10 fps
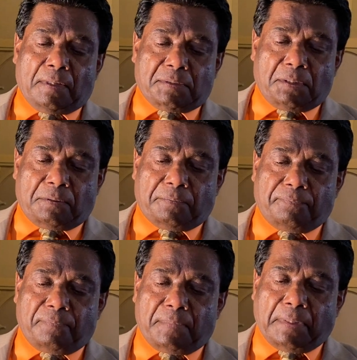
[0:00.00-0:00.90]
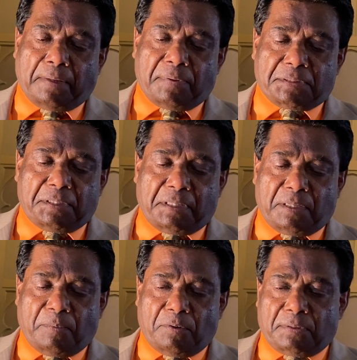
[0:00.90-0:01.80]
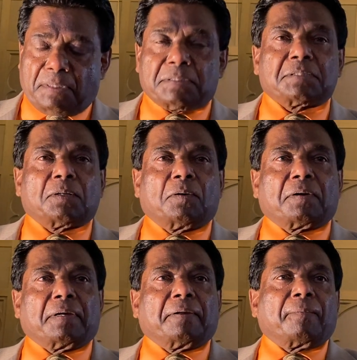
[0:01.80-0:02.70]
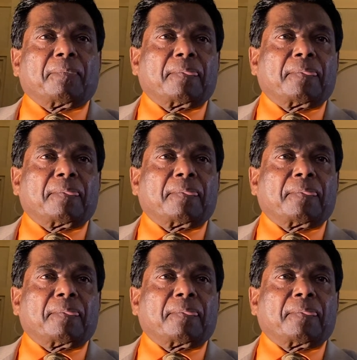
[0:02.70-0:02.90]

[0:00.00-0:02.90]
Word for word: So I was thinking about the story